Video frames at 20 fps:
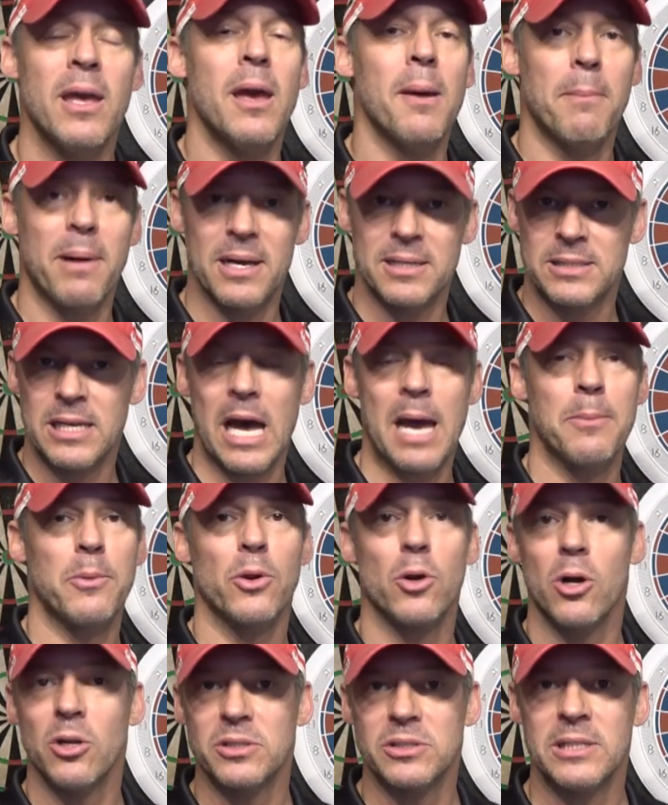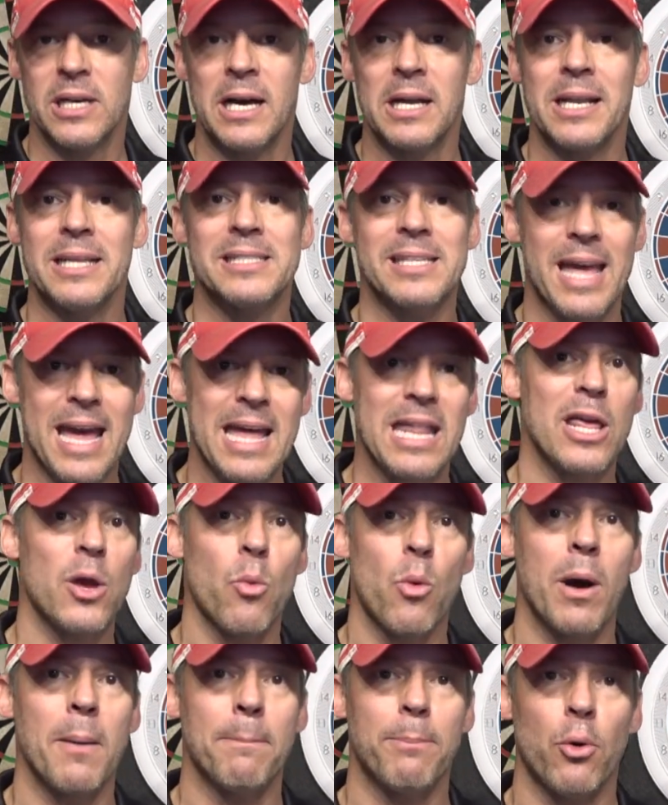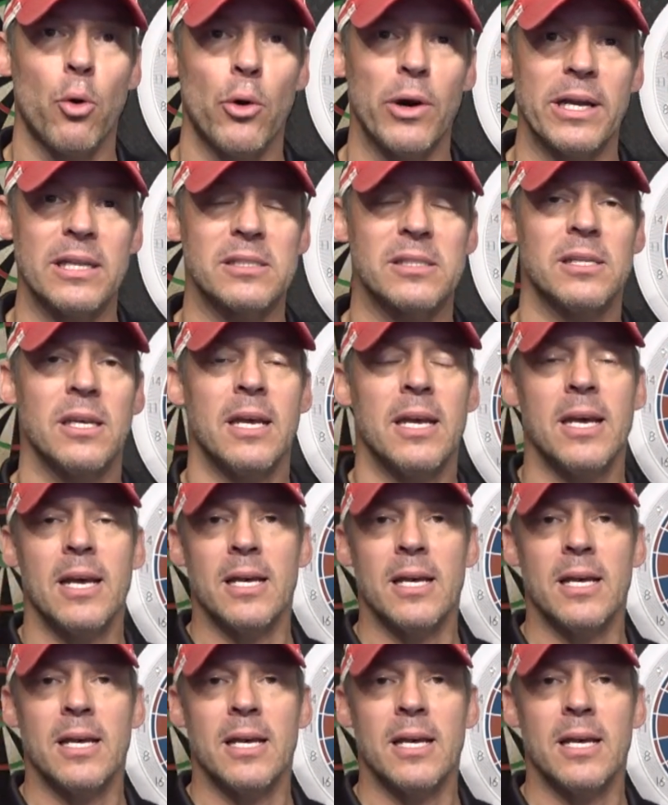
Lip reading: By the time you're all done, it's 81 points.